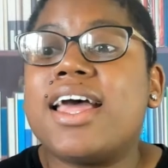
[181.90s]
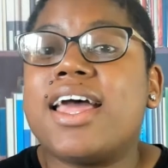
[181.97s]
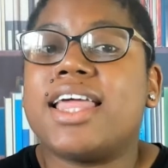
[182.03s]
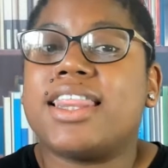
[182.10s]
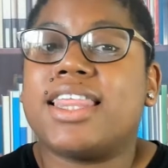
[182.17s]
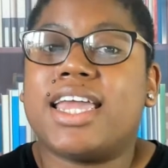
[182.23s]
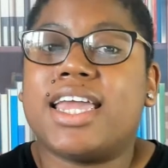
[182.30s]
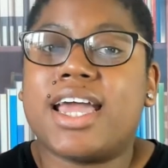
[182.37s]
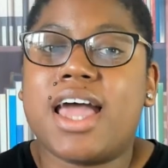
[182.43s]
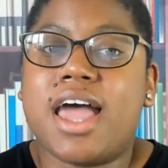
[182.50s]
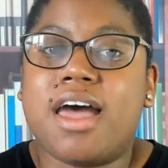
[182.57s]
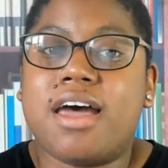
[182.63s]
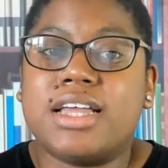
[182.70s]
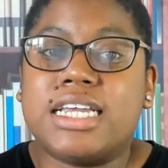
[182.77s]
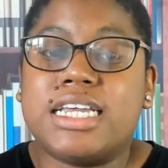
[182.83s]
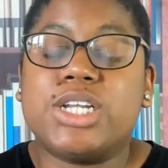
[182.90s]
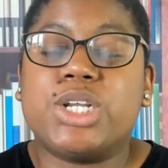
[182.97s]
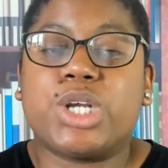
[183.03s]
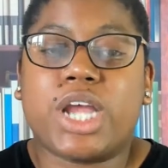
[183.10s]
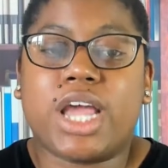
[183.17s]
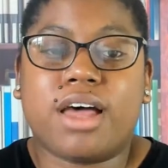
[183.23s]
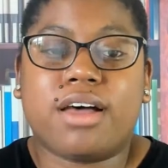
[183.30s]
they have each
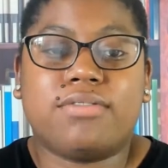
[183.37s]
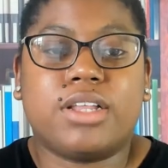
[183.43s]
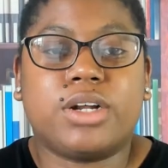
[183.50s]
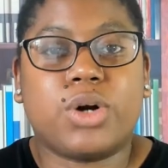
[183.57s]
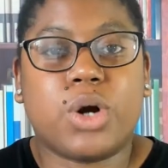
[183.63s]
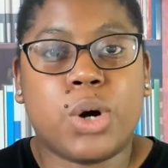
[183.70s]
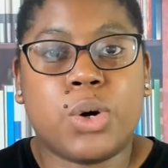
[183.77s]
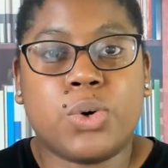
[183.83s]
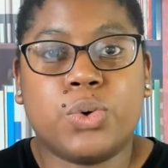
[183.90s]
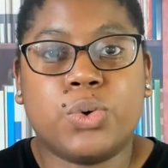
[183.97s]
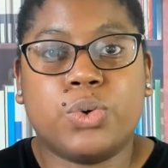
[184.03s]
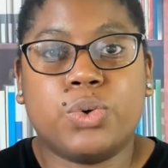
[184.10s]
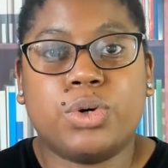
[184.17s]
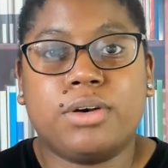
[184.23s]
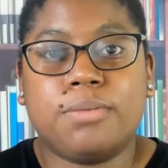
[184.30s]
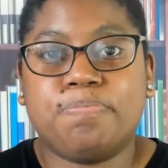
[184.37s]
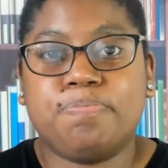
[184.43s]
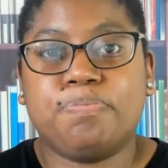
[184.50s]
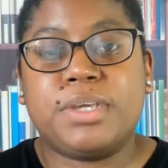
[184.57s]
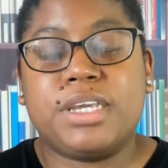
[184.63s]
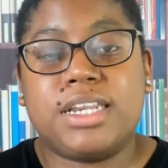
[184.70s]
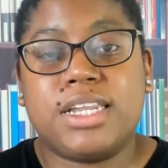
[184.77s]
have their own
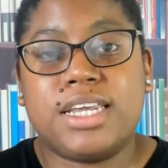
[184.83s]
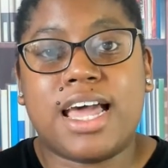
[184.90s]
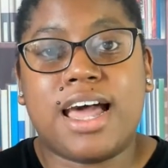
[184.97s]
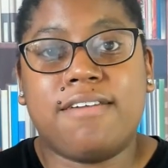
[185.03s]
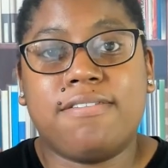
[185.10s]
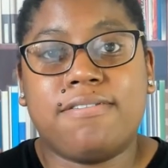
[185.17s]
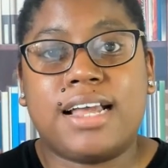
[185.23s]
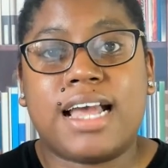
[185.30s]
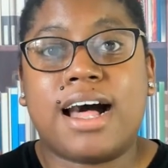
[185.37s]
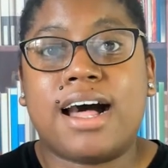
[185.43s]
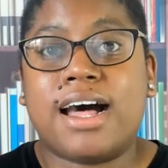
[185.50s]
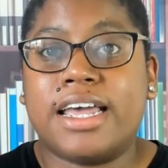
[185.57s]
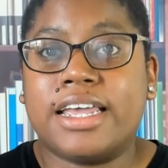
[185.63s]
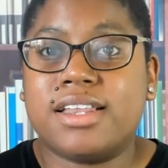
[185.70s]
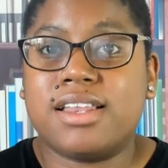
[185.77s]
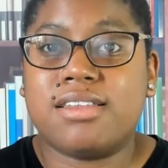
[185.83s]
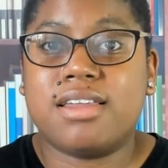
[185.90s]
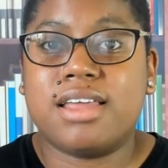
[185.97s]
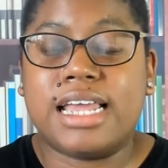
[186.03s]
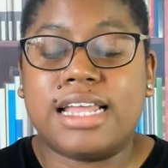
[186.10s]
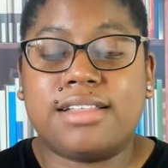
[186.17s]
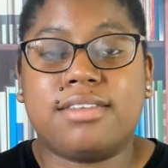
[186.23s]
PDF guide
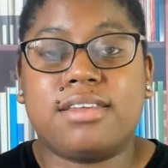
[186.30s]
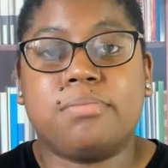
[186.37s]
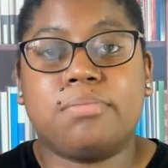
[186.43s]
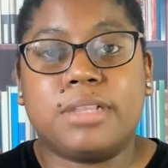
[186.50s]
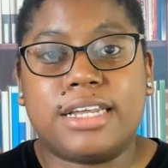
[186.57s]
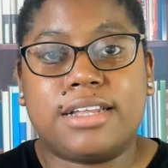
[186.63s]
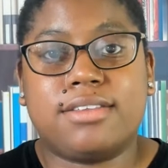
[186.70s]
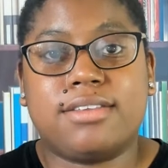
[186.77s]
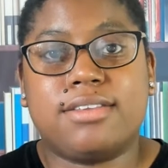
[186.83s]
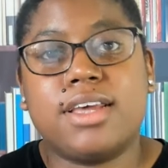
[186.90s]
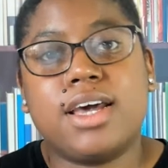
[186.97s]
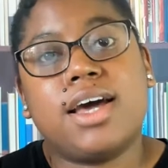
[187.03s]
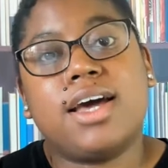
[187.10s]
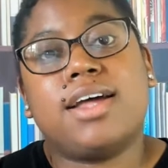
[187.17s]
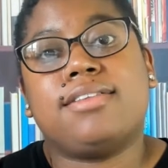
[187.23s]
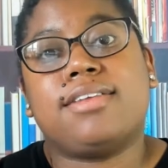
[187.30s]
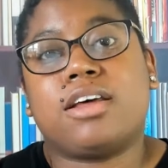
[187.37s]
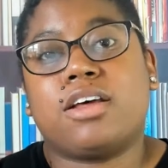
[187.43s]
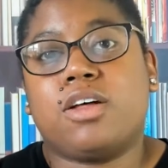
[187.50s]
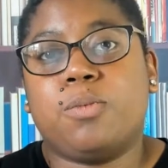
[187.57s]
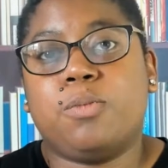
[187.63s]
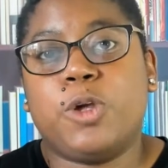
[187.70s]
and templates to
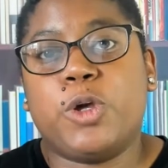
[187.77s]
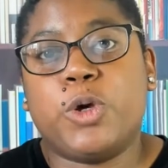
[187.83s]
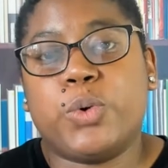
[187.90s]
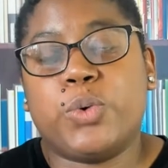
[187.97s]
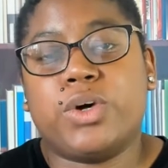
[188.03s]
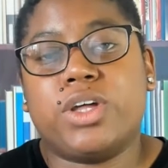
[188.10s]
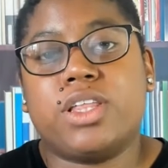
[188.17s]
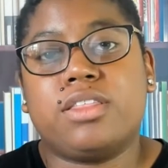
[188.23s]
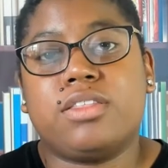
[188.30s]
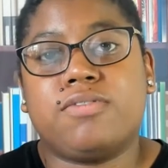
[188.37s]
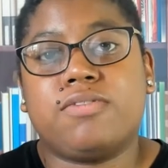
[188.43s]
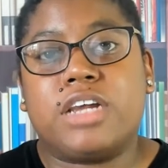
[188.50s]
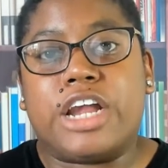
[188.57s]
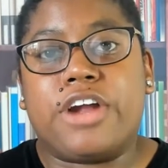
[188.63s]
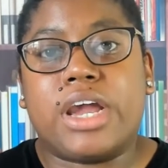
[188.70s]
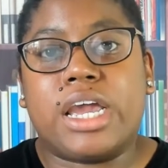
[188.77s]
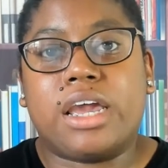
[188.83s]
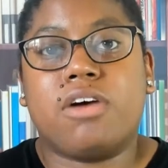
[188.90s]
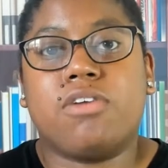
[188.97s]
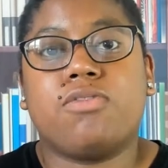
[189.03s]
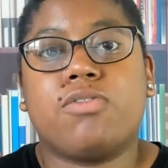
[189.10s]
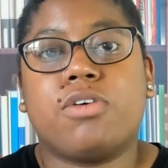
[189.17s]
help you with figuring
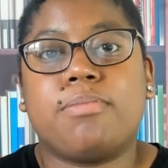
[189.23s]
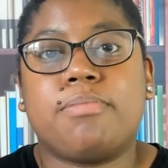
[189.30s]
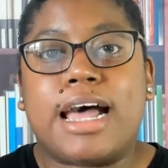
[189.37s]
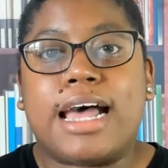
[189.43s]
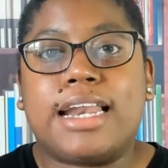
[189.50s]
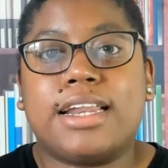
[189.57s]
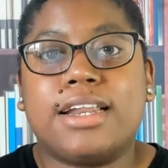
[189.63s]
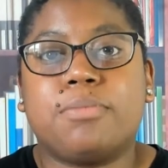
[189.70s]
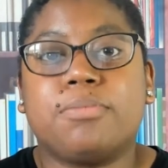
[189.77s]
out format,